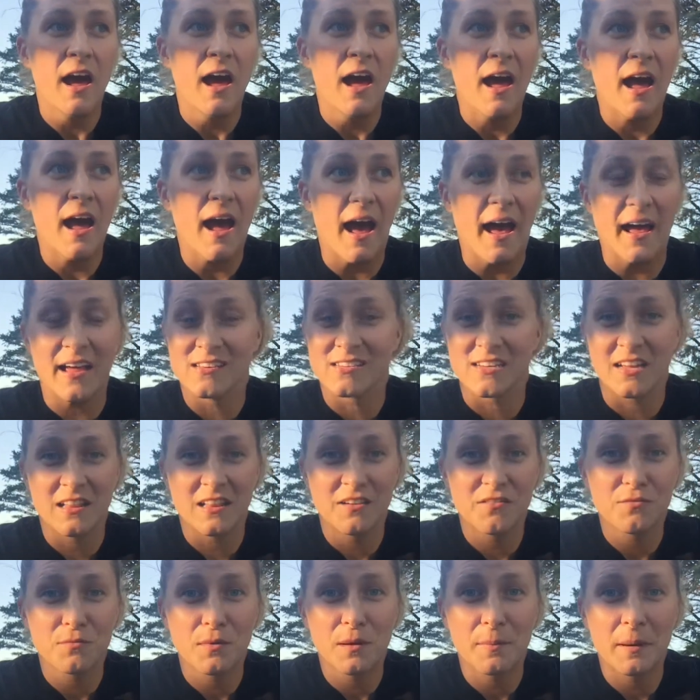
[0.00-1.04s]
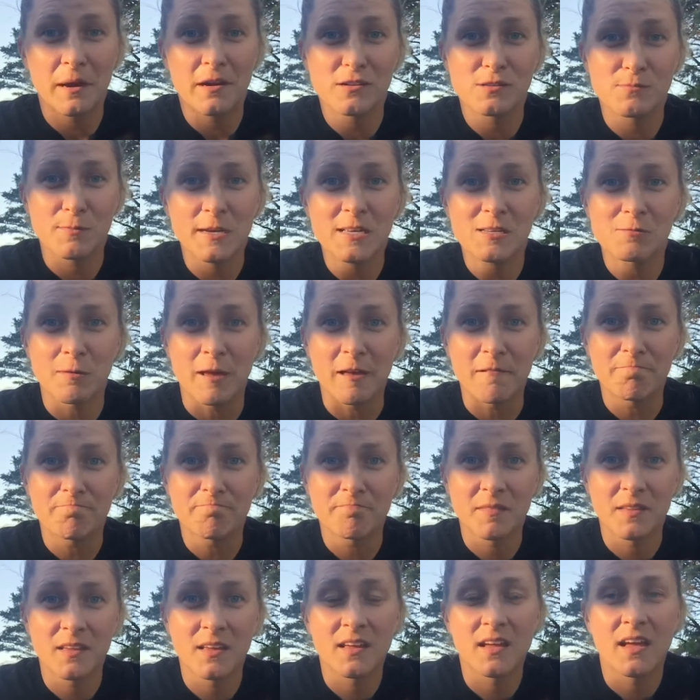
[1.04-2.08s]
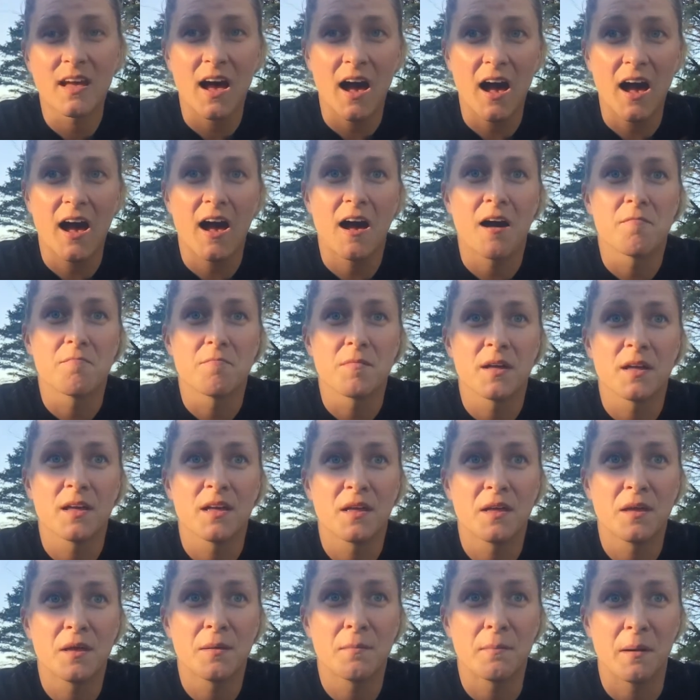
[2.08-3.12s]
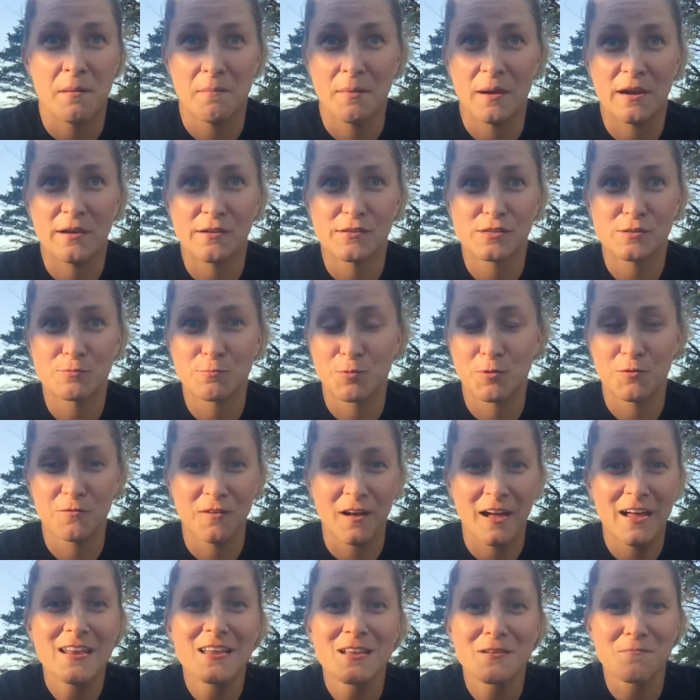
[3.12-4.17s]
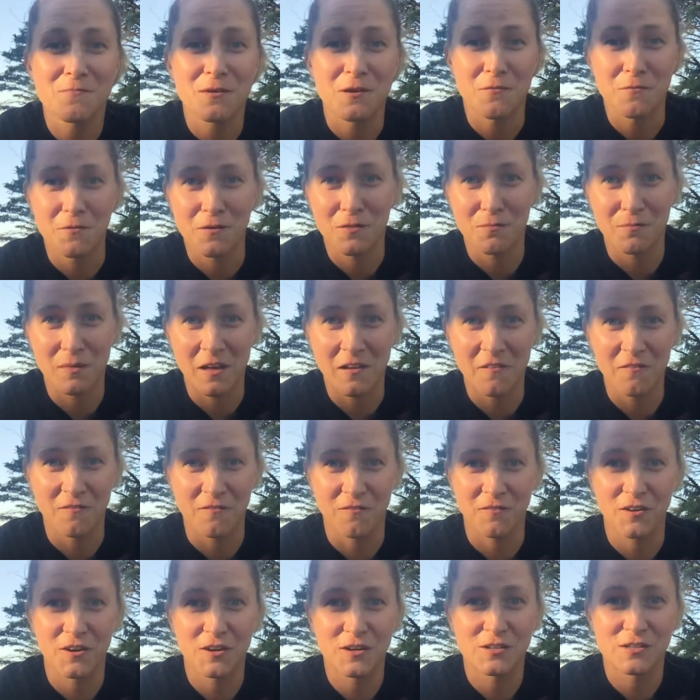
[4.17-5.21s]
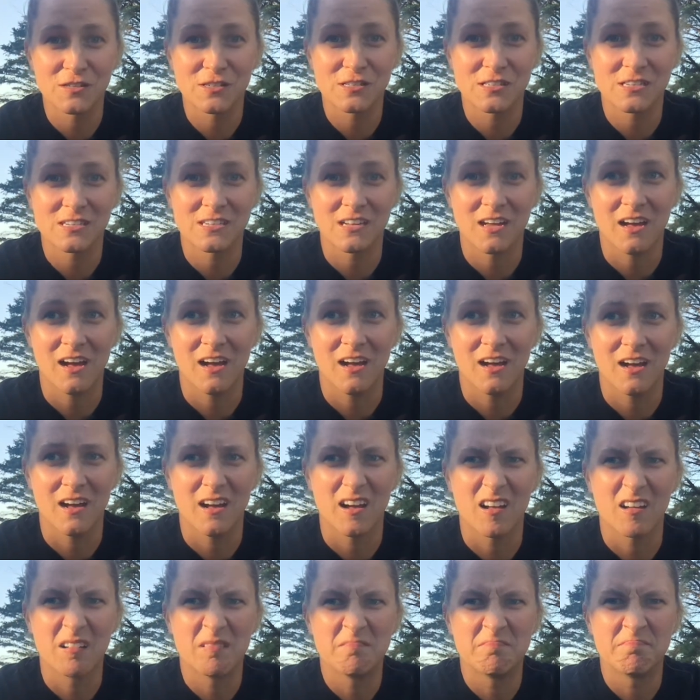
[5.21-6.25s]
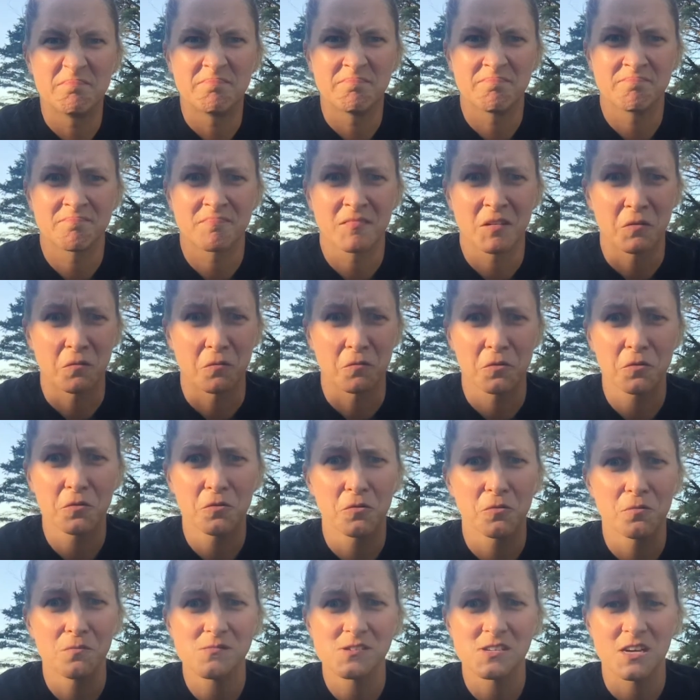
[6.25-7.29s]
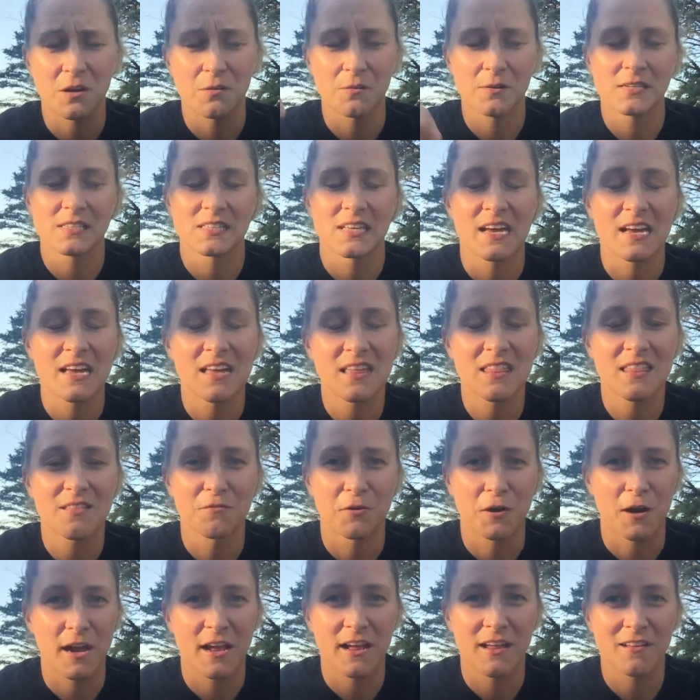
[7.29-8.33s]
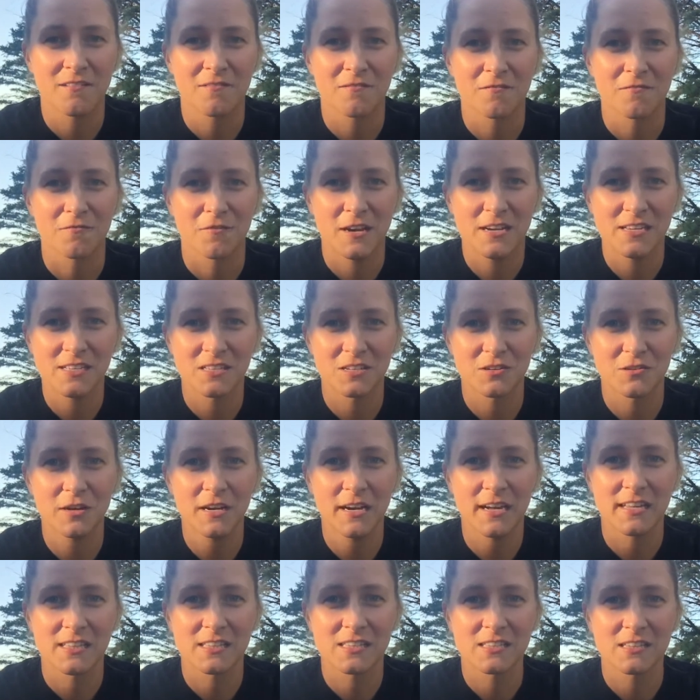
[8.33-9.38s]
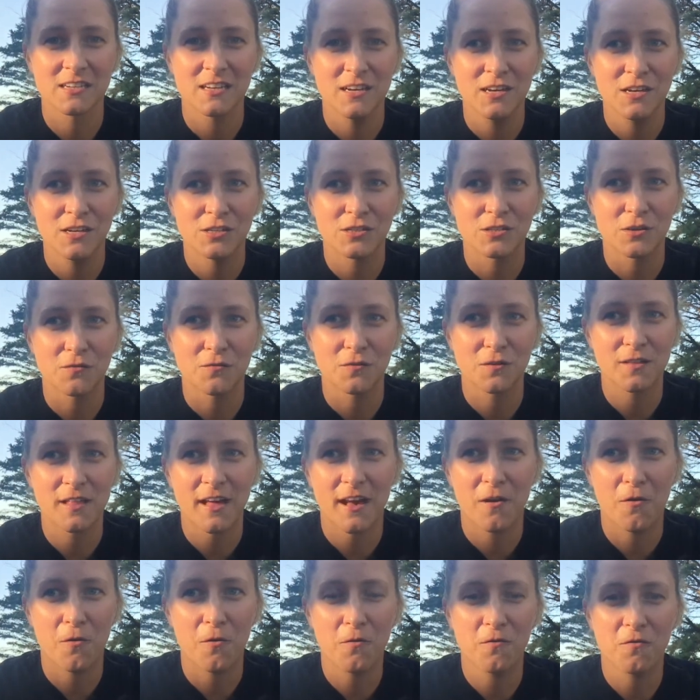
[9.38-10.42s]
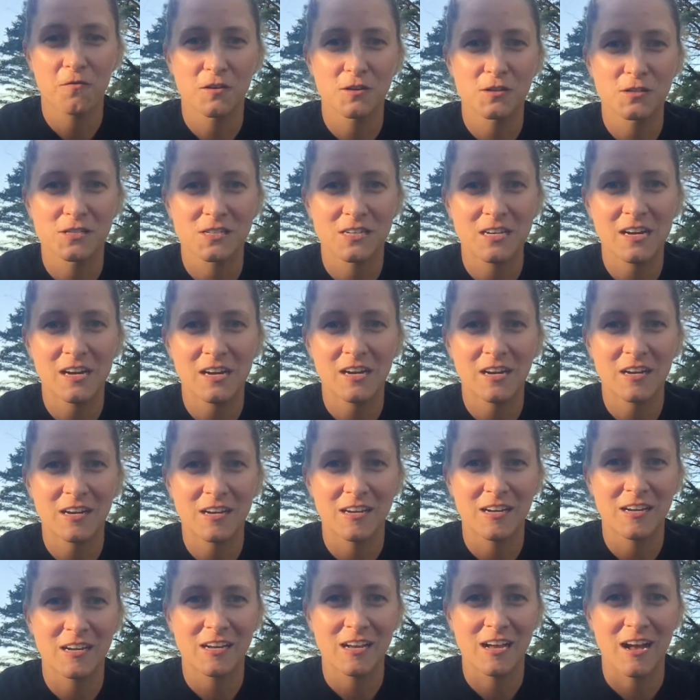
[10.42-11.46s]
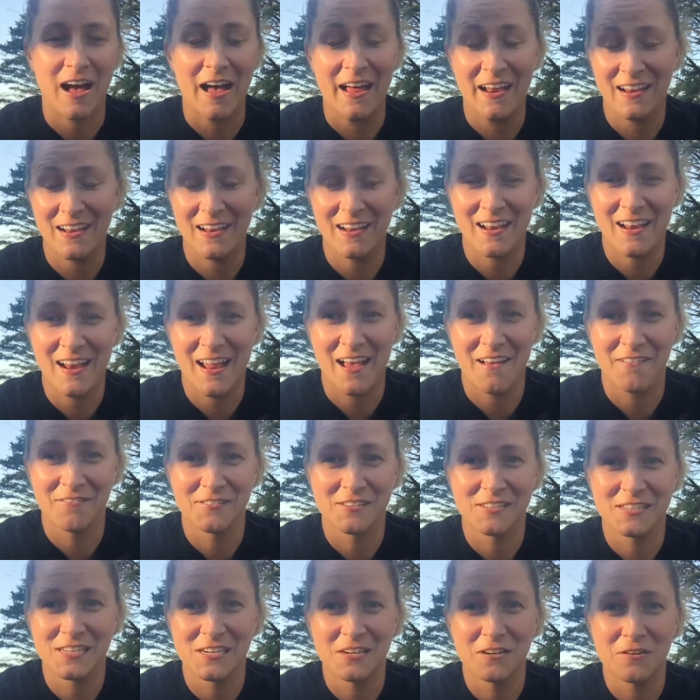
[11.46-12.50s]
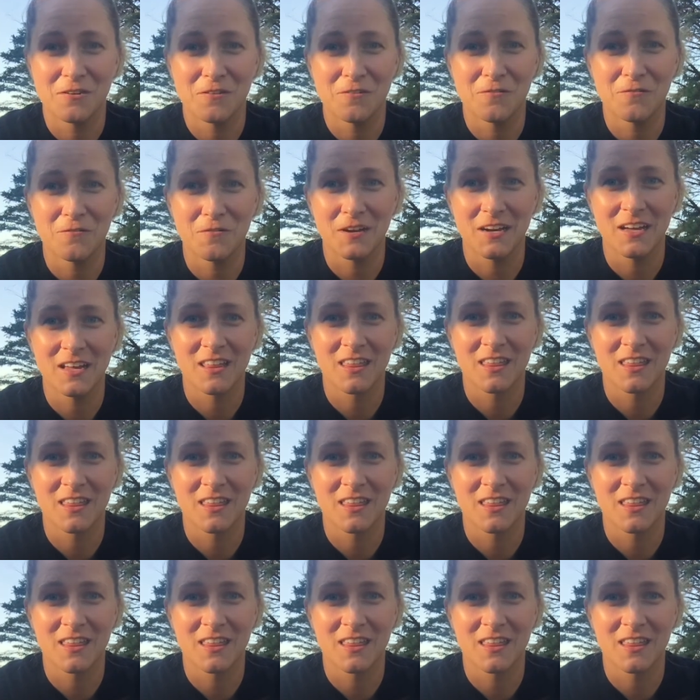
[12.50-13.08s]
and I live in my parents' basement. My parents provided me with my first room, shall we say, where I raised the crickets. So for that whole first year, I didn't have to deal with